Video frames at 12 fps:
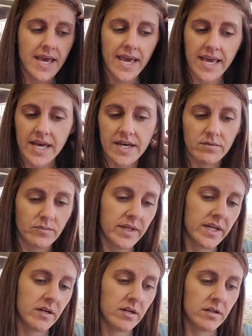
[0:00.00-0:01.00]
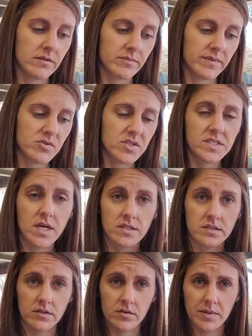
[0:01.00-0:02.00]
And we've just talked
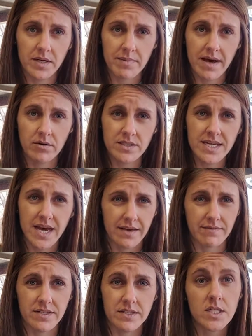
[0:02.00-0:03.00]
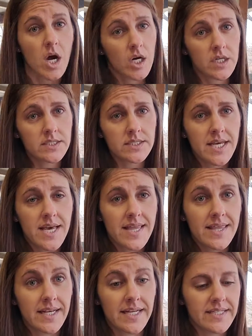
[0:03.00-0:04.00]
a little bit about Ivan's art
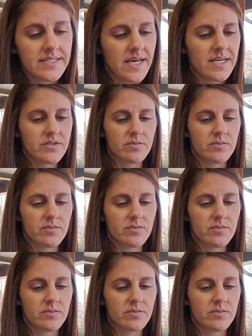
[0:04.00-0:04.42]
that he does.